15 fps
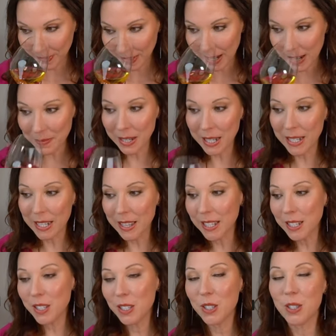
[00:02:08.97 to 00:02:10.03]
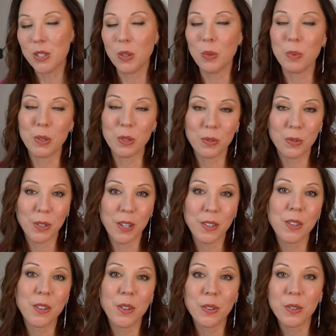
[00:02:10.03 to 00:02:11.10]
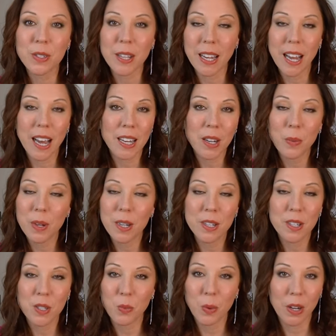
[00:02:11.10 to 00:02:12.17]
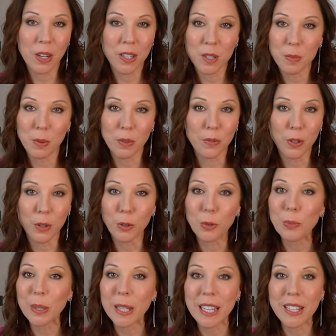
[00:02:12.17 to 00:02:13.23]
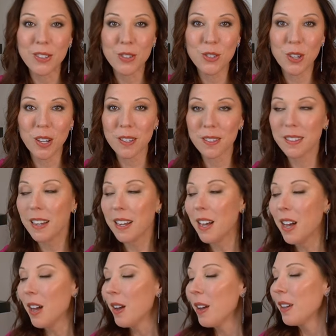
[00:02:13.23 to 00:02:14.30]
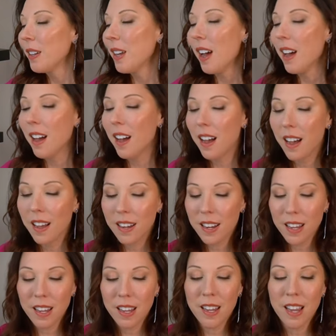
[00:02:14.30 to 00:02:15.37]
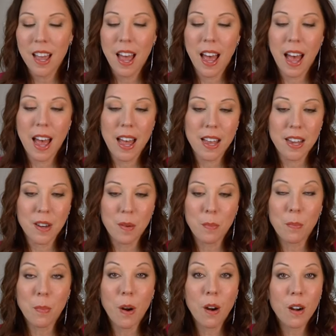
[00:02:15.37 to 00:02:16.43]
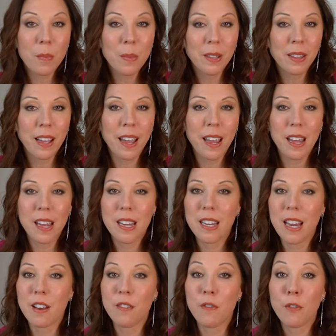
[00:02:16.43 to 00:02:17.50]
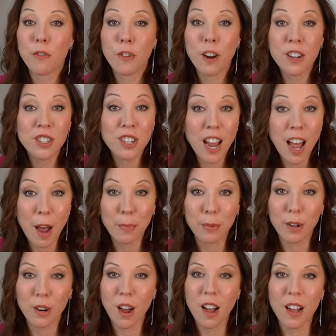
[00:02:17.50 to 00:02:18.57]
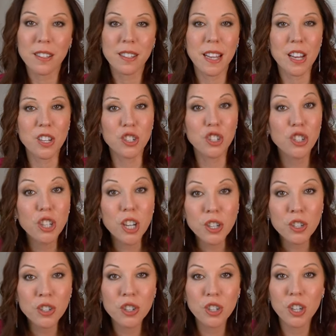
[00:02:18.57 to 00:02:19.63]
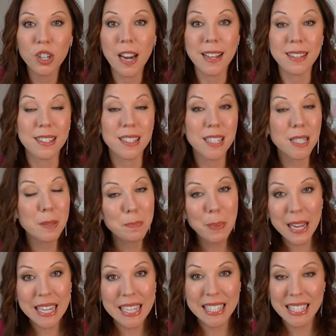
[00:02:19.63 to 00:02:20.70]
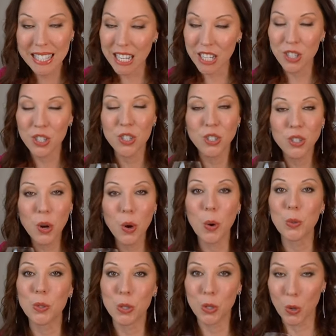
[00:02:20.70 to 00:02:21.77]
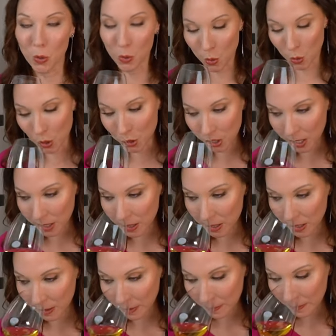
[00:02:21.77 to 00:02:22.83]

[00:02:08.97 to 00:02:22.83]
I mean, this is so beautiful on the nose. I kind of want to just wear it as perfume. It's just honey and marmalade and fresh apricots and ginger and spice. It's so, so gorgeous.